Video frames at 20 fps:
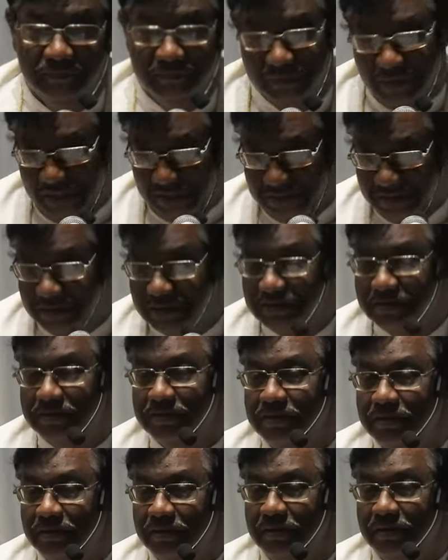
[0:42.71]
That
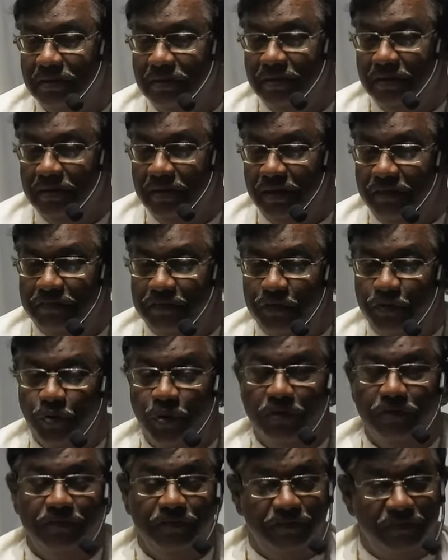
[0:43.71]
is, if you
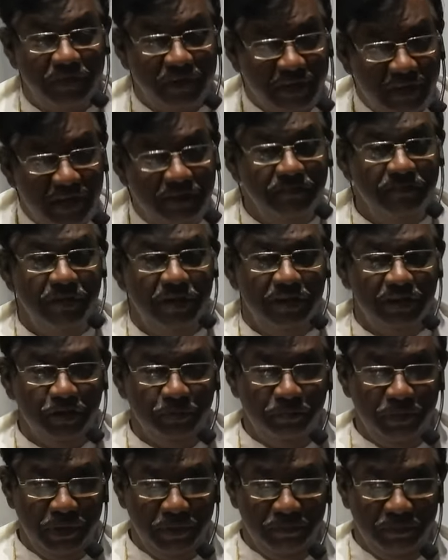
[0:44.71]
don't forgive other
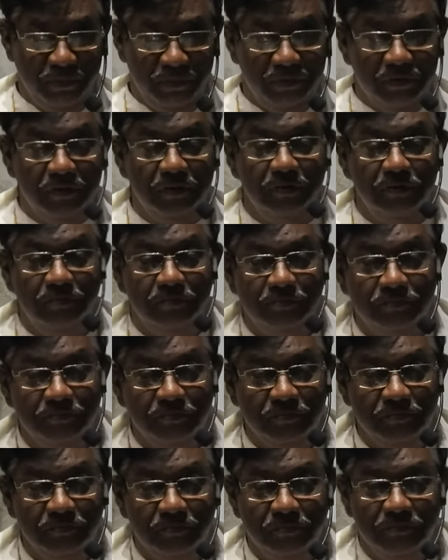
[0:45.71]
people,
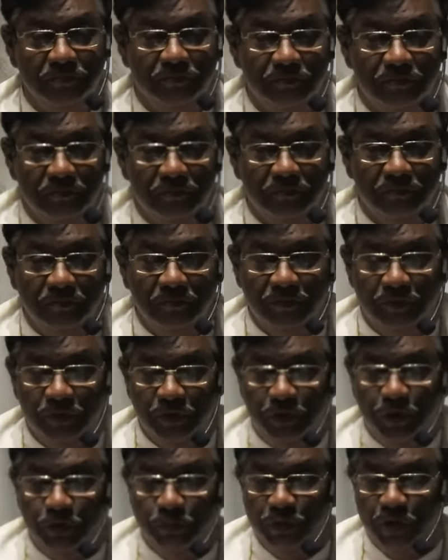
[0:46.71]

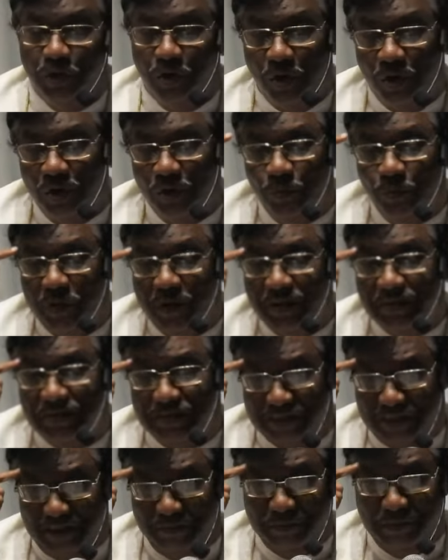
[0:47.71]
you will
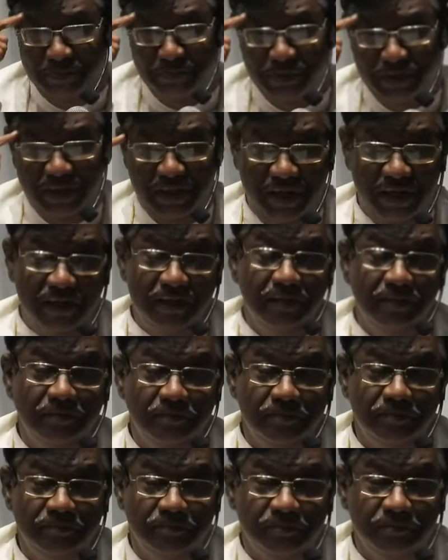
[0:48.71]
always remember that.
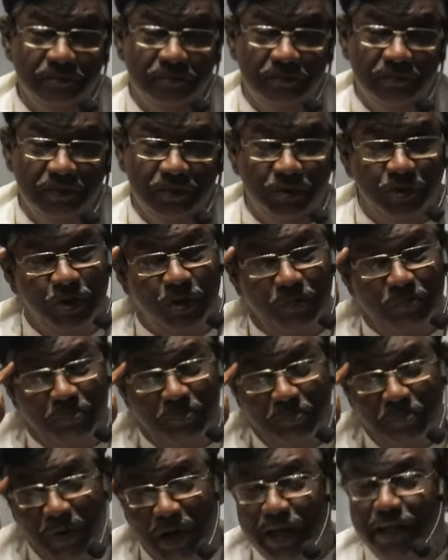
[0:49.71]
Your
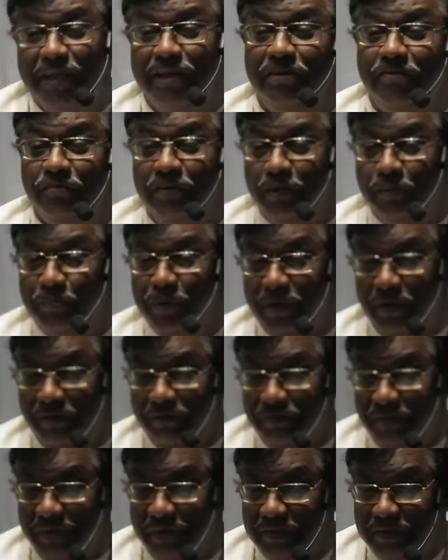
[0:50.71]
mind will be
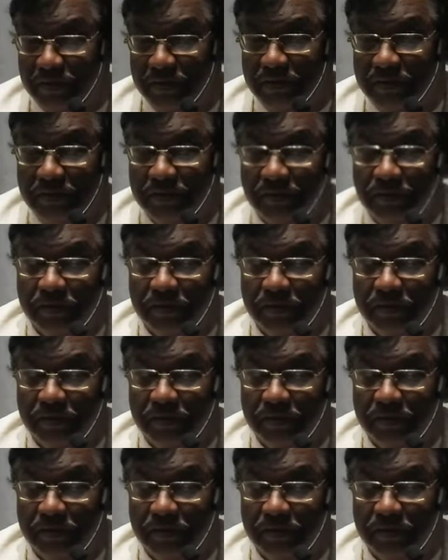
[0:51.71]
affected,